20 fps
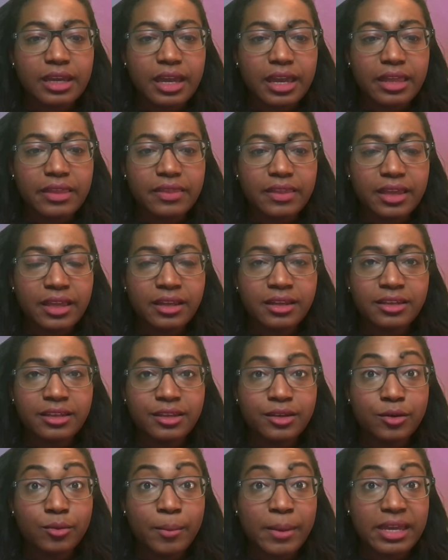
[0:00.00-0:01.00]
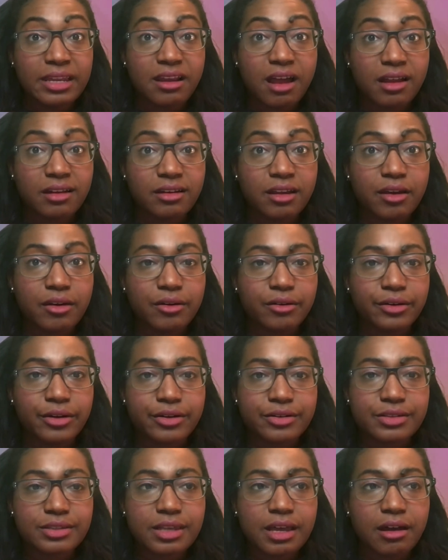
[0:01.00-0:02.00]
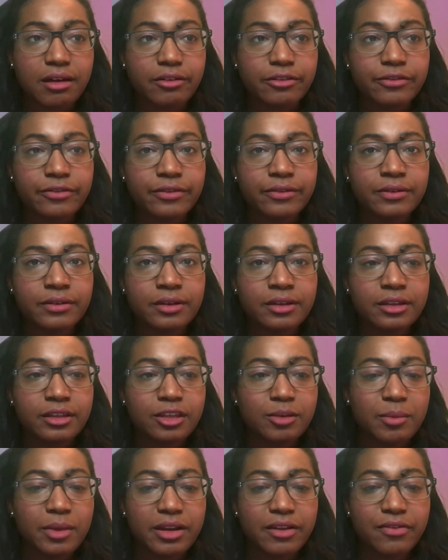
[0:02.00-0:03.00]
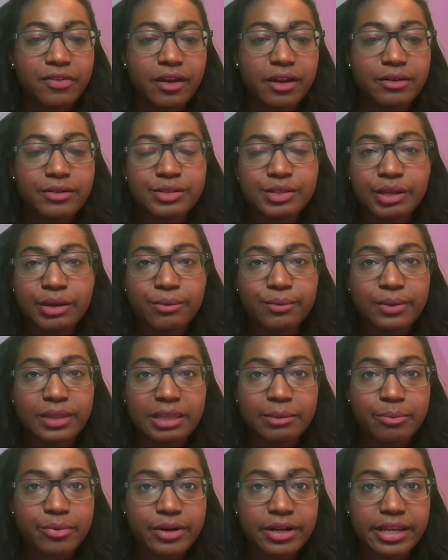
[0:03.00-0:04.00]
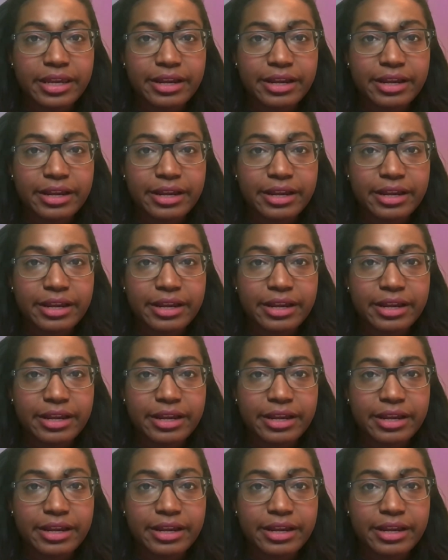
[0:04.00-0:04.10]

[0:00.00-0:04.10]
And then you may not know yourself. You might have thought it was like really pretty or